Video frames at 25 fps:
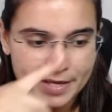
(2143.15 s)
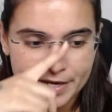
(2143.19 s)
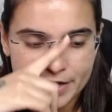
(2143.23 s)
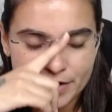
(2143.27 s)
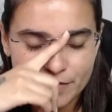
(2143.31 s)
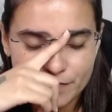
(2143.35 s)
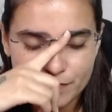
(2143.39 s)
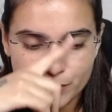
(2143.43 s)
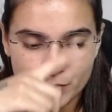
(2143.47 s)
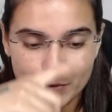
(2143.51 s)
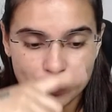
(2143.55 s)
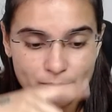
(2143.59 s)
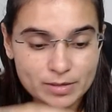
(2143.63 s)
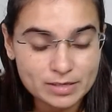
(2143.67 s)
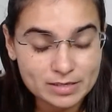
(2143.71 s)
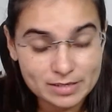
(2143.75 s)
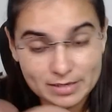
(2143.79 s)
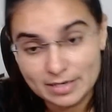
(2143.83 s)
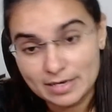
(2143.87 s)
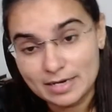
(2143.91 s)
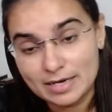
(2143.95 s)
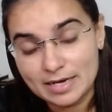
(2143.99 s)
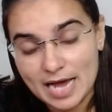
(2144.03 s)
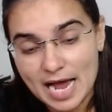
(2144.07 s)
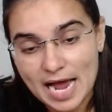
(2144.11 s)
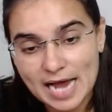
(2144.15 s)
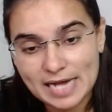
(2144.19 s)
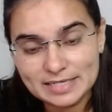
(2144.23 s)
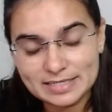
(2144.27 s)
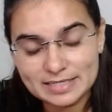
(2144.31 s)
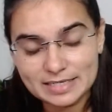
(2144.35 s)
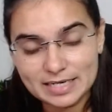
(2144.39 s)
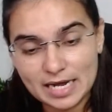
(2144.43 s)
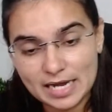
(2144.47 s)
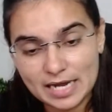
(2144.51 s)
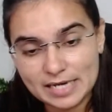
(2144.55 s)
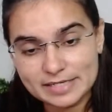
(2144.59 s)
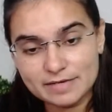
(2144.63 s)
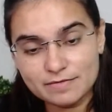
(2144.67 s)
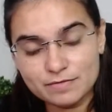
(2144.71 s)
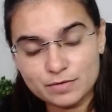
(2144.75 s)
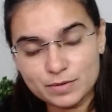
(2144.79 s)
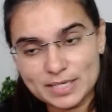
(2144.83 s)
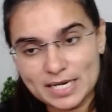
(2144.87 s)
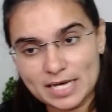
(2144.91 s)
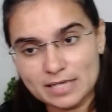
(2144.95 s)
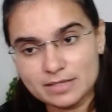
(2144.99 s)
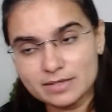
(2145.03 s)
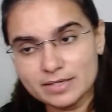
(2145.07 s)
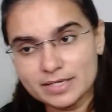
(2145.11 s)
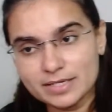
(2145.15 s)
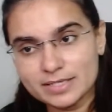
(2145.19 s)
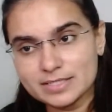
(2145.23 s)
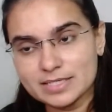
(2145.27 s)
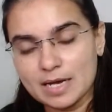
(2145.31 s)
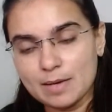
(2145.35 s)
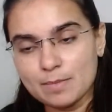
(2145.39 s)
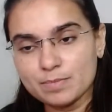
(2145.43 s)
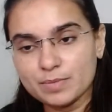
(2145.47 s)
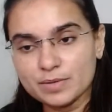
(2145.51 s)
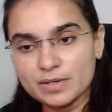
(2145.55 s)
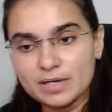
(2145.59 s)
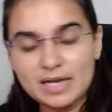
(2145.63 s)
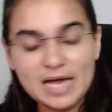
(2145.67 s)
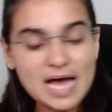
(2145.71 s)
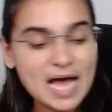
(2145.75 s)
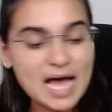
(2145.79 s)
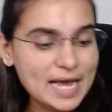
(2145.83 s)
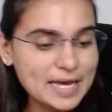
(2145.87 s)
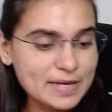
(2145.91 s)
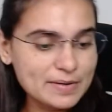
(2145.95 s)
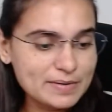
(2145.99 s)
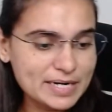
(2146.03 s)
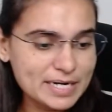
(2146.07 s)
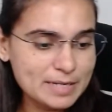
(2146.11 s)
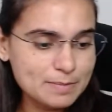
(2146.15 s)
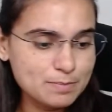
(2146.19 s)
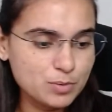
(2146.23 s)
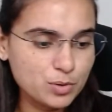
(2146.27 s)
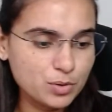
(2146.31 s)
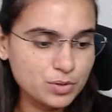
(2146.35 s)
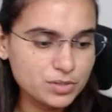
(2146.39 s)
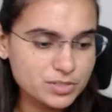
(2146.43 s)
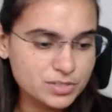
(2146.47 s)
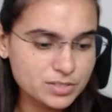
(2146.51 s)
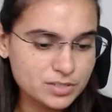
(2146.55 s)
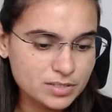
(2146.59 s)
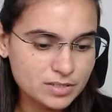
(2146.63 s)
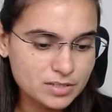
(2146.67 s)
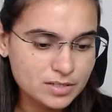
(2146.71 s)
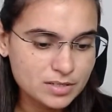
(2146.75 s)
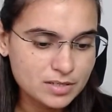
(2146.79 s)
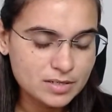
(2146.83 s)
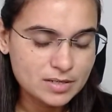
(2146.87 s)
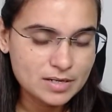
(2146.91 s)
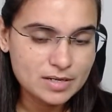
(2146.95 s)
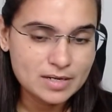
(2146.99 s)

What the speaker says: If you, I'll give you another example. I read books.